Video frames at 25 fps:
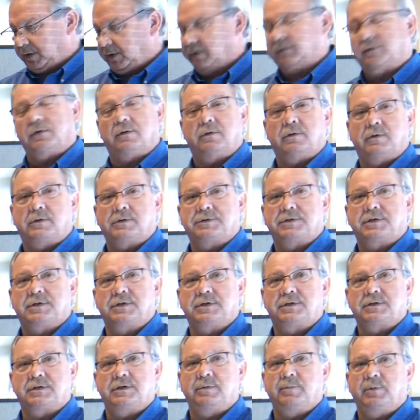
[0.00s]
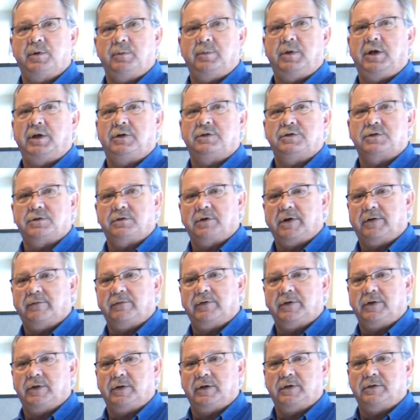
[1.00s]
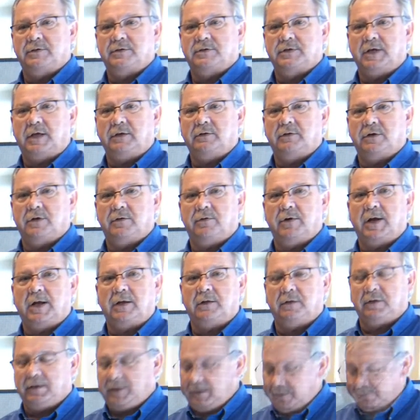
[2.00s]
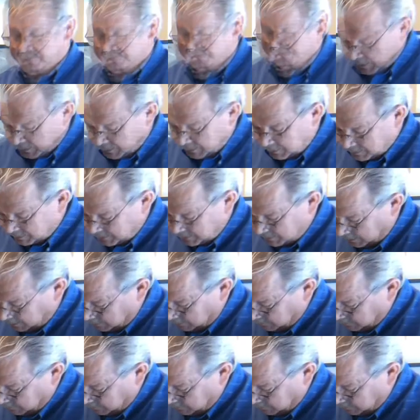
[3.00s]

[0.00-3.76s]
at the whole system and make sure everything's set correctly. To start